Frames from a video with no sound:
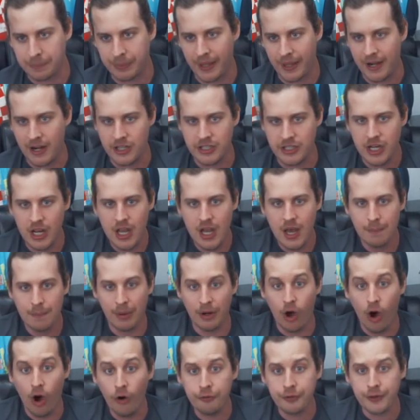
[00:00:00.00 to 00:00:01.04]
League players,
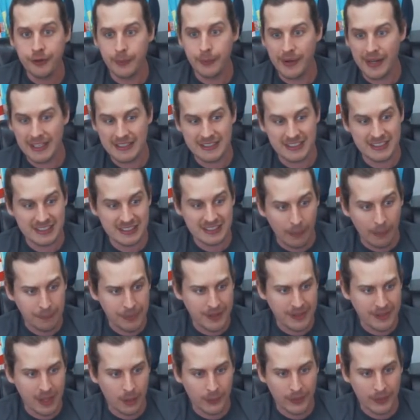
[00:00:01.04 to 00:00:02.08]
but hopefully we get
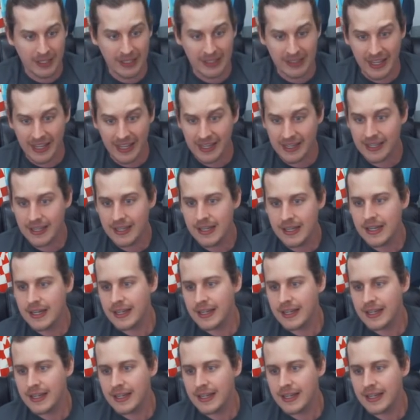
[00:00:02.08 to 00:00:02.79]
something that we can link.